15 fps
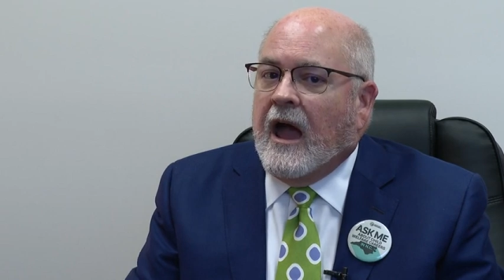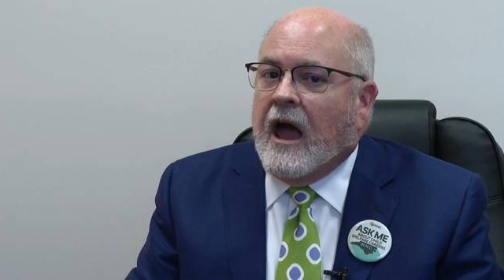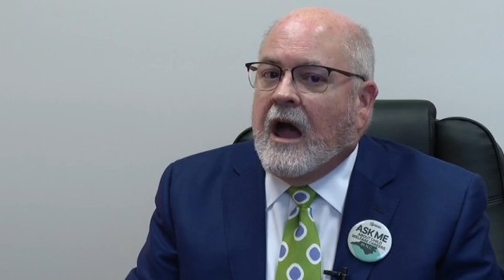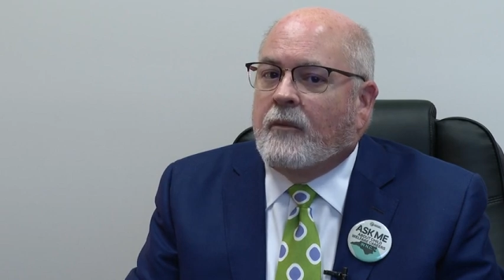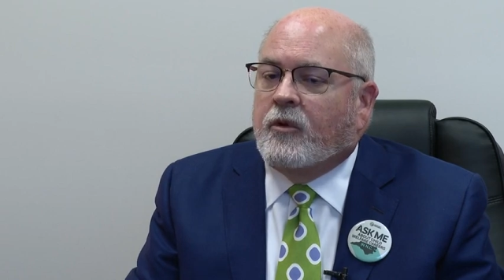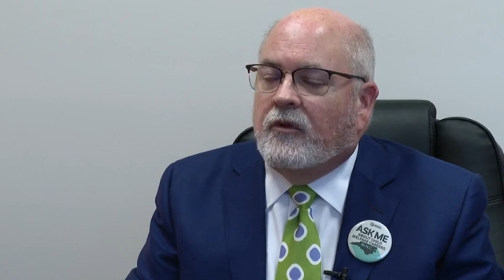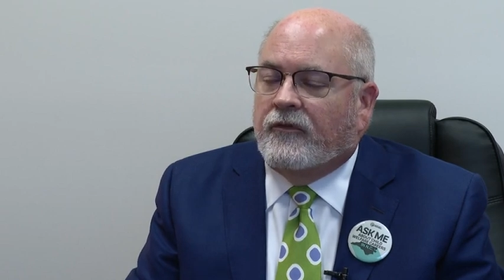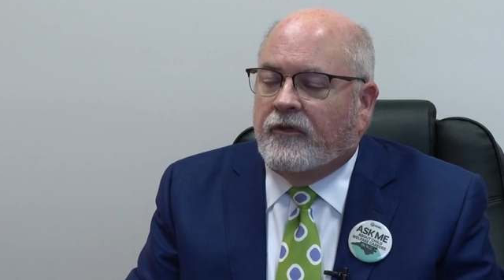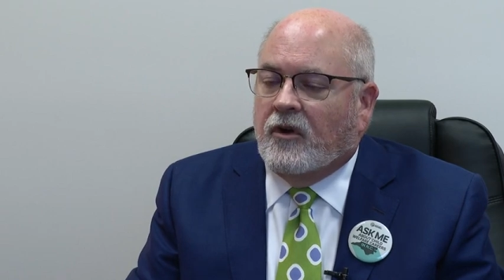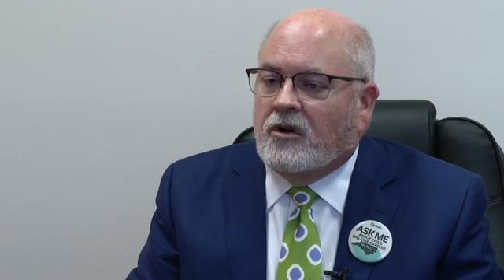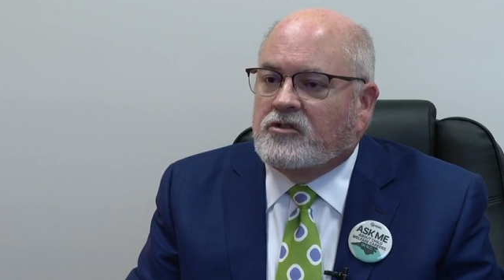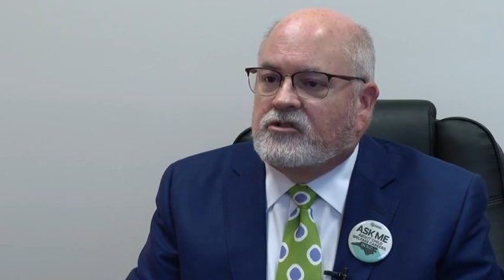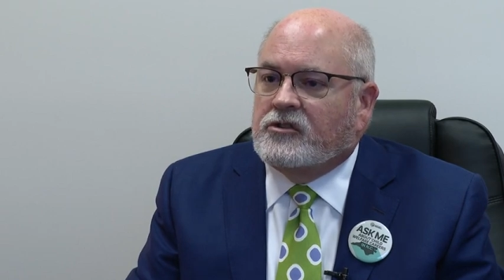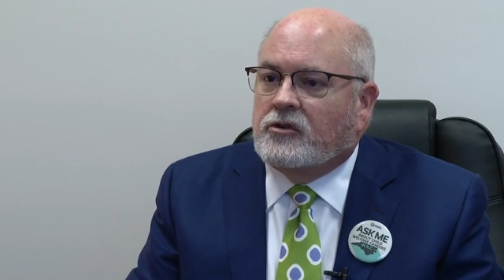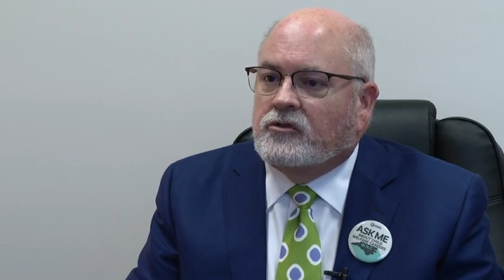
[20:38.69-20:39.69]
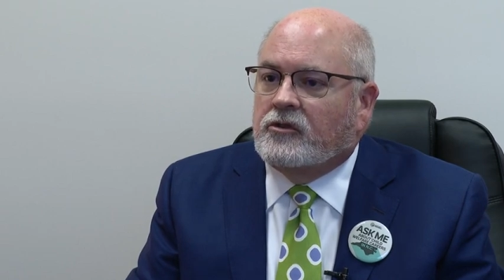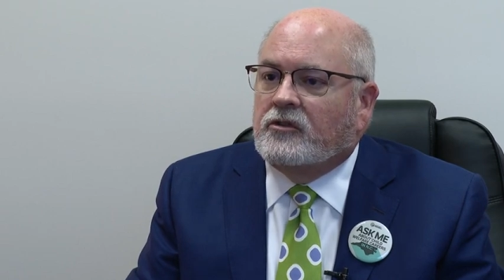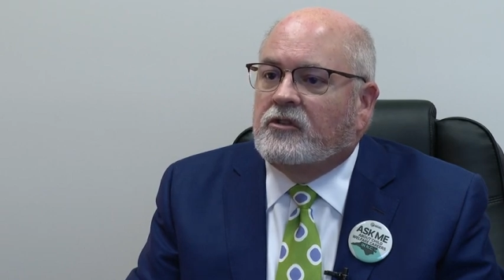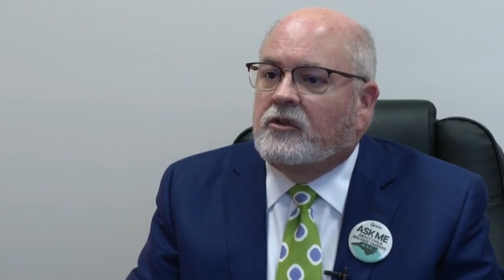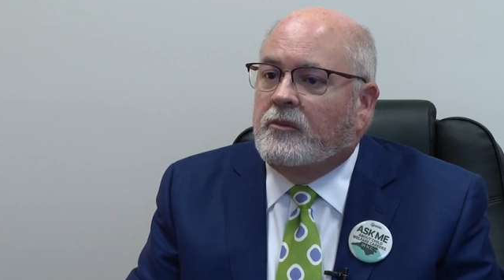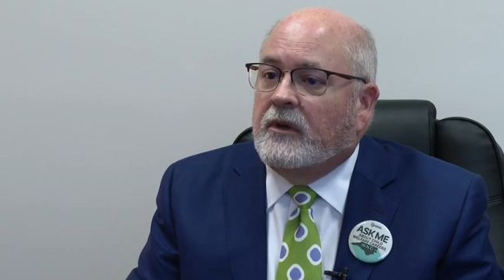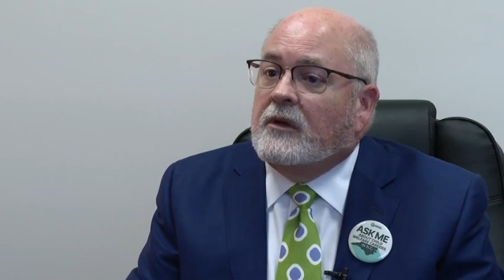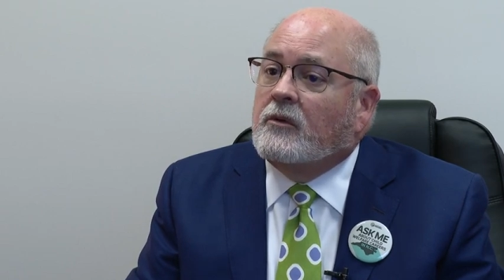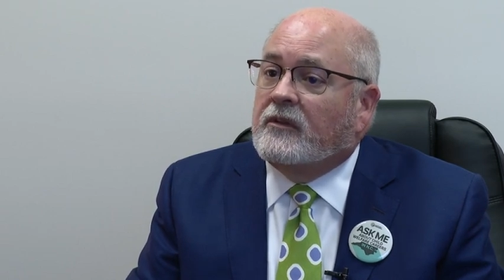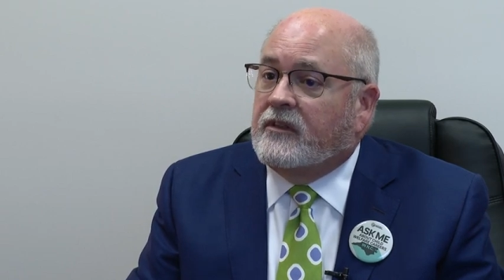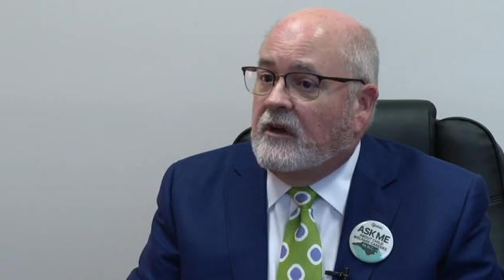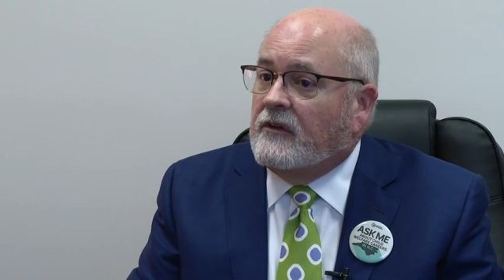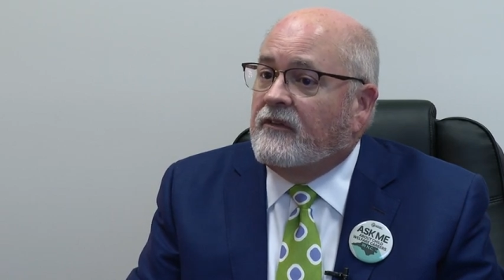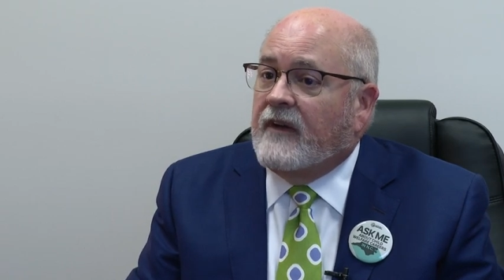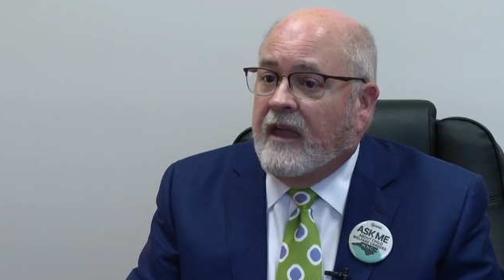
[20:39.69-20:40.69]
I prefer children to be with
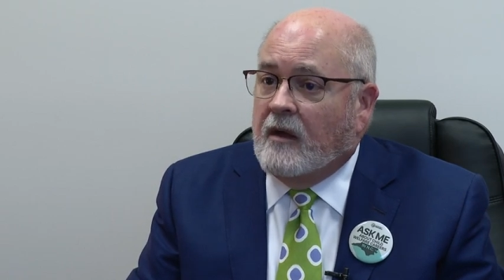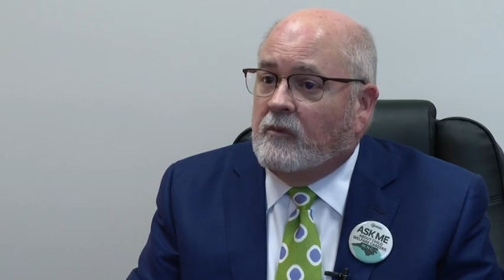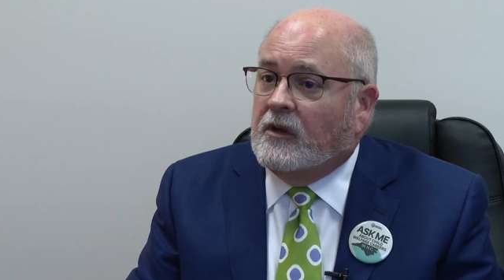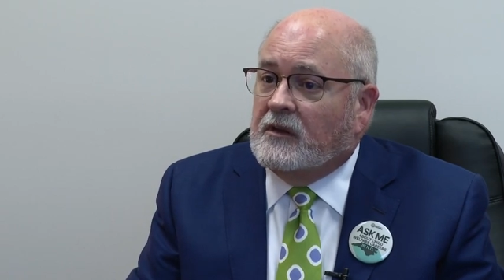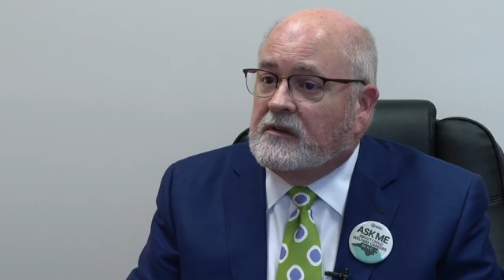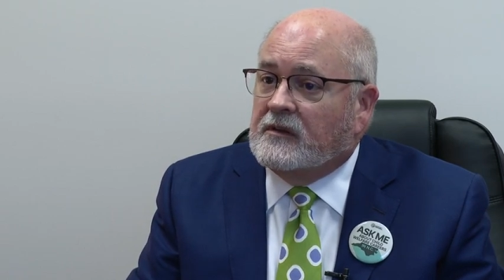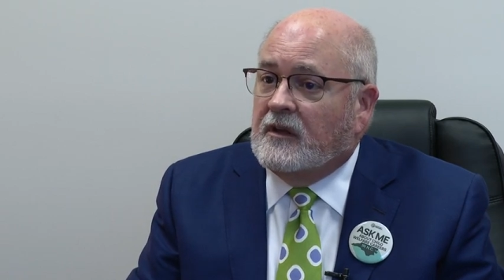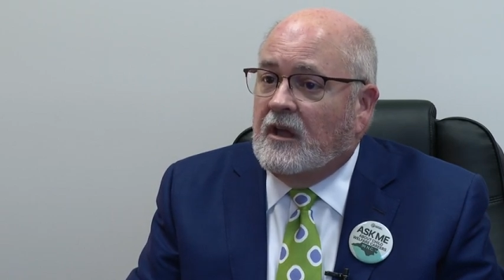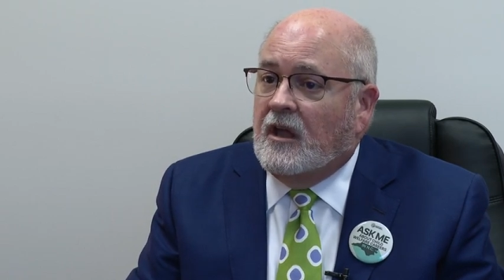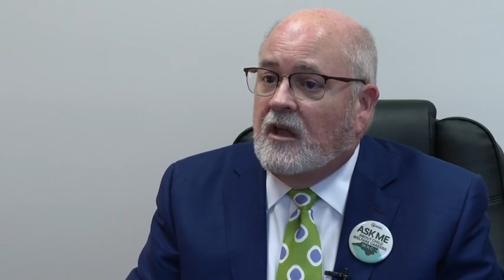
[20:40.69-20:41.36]
their families,